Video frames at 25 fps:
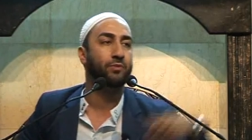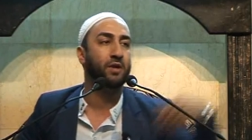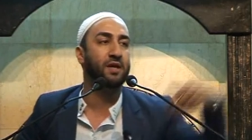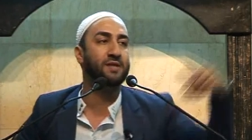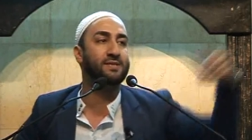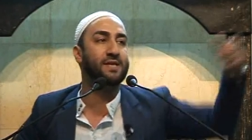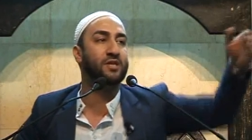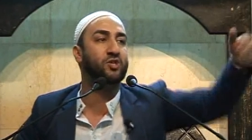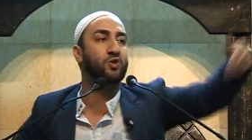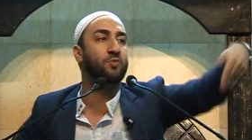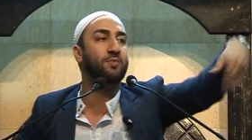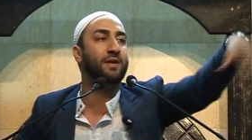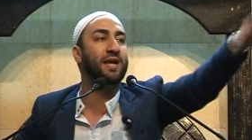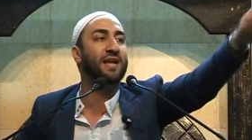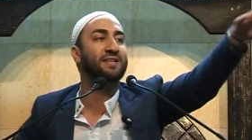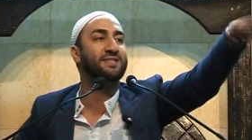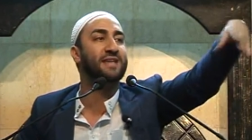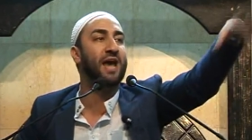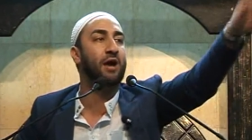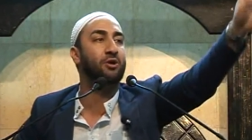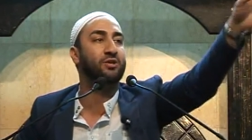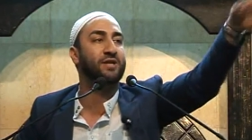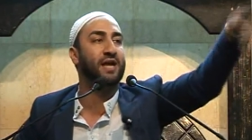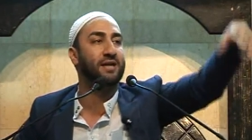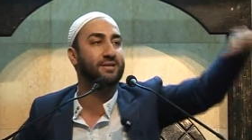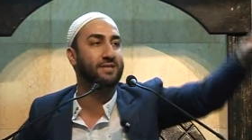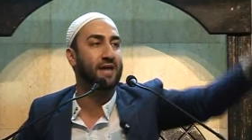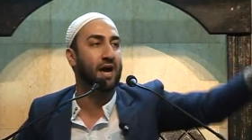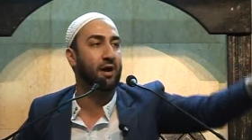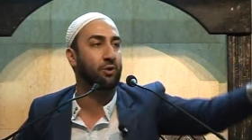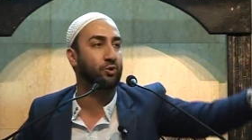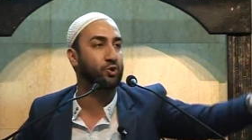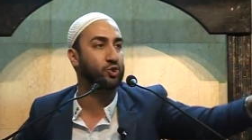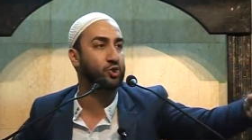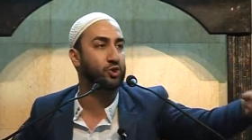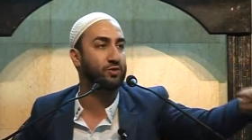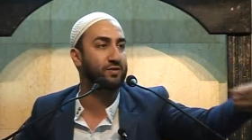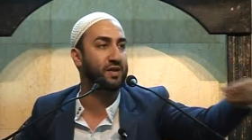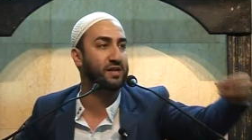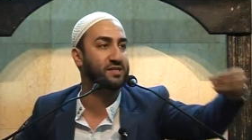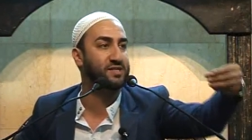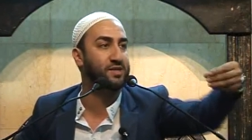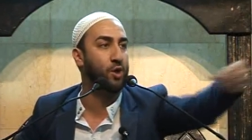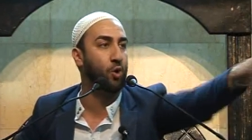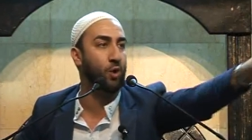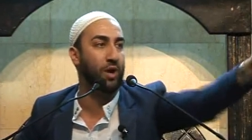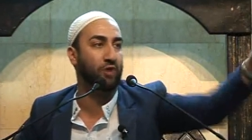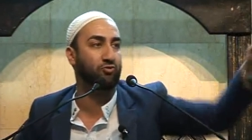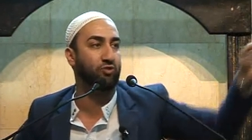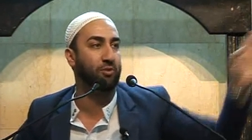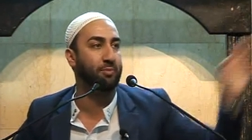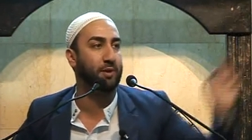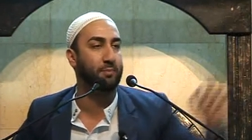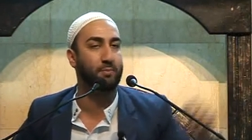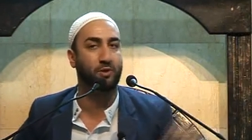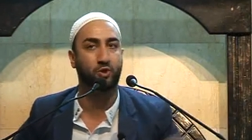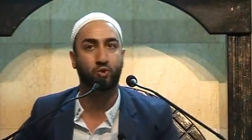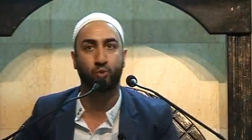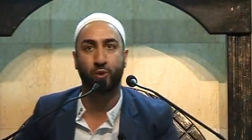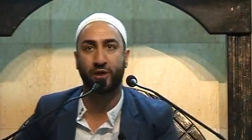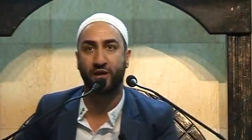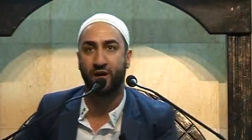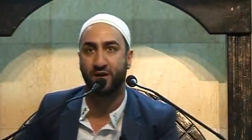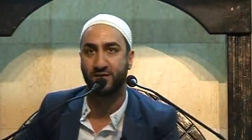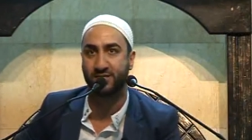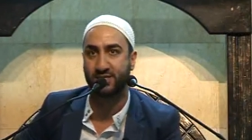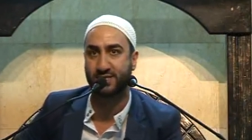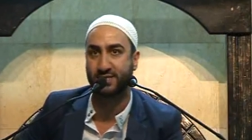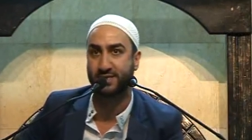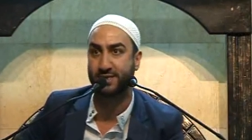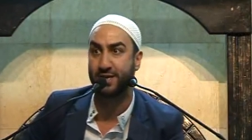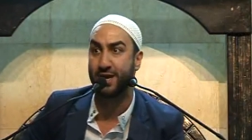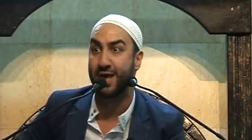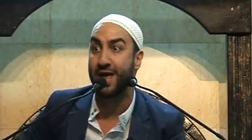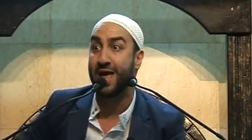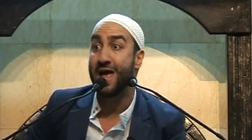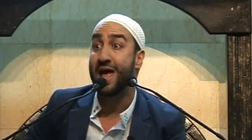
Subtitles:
He said to him, get out, get out. There's no agreement between us.